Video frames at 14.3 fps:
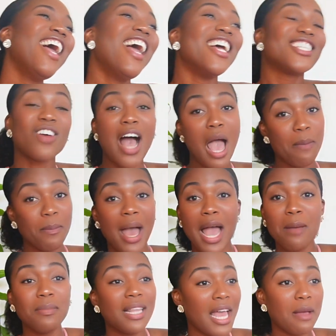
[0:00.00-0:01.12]
So
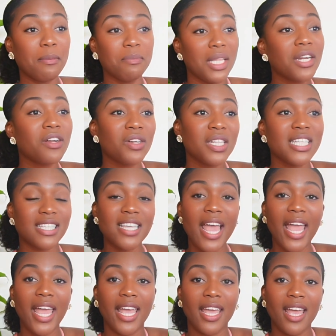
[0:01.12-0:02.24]
I'm literally
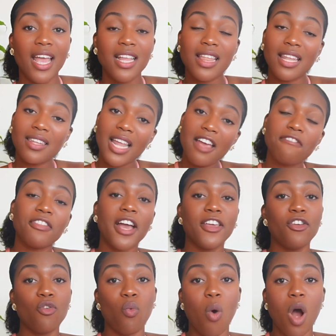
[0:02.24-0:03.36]
saying the life that
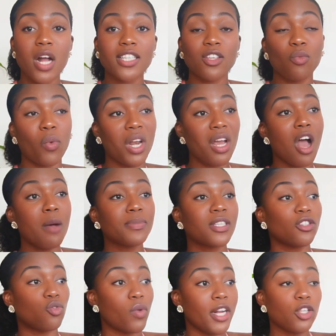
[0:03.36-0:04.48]
you want when it comes to
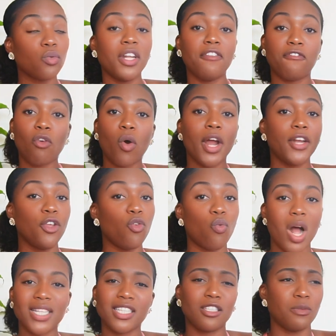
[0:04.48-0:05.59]
2024 and you
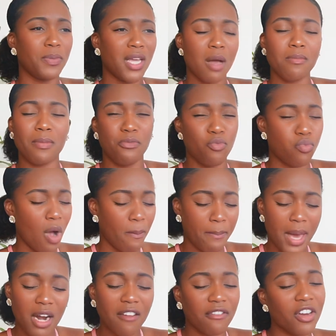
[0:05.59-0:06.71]
wanting to become a
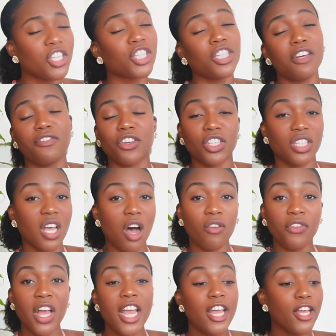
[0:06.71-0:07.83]
better version of
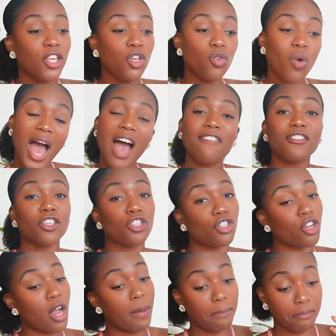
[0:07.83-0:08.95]
yourself, you have to
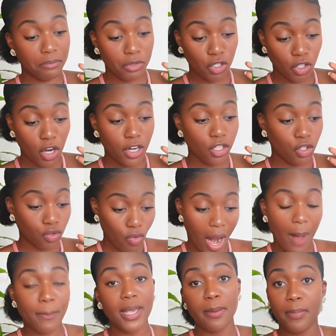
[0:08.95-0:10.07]
start
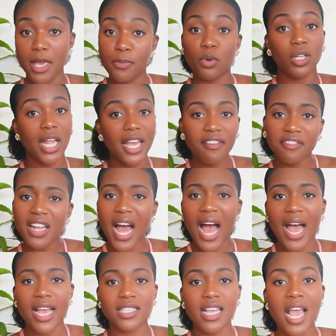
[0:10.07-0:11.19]
dropping people like
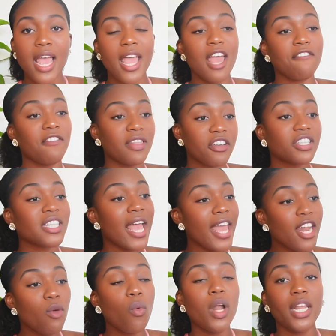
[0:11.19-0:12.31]
flies. If there's
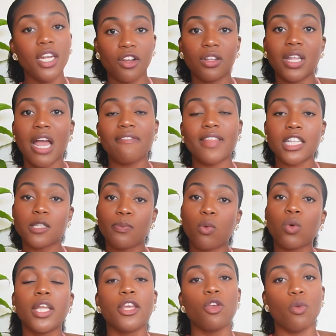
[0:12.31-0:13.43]
anyone in your life that's
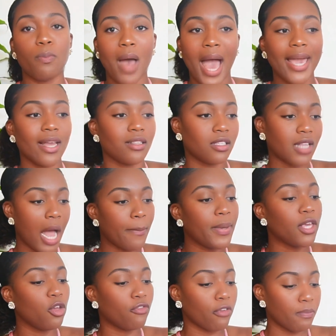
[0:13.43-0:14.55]
pulling you back and
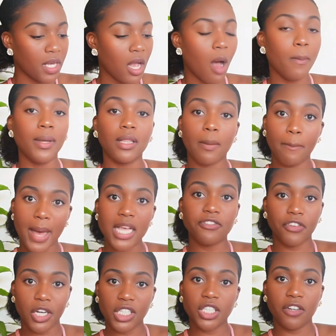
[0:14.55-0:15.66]
stopping you from becoming the best
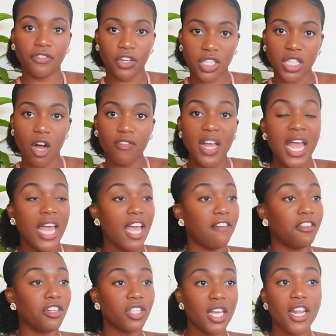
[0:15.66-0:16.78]
version of yourself, if
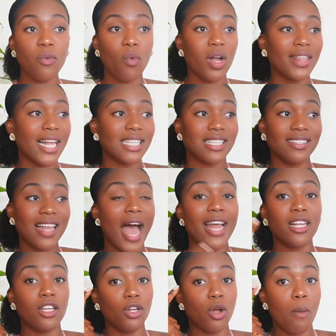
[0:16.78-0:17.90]
there's anyone that's
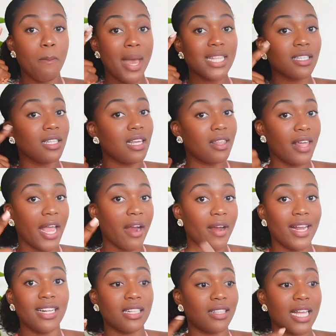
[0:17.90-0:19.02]
not, mentally there
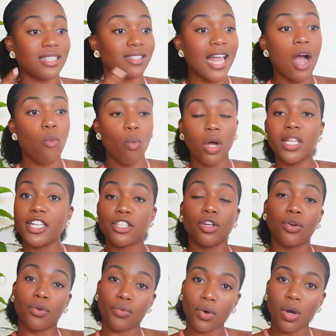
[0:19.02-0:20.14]
and that's not willing to
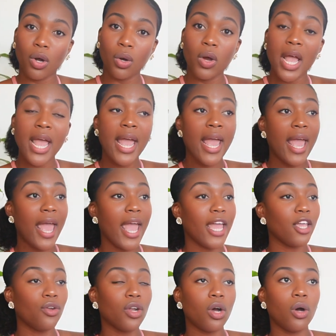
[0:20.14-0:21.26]
grow, hey,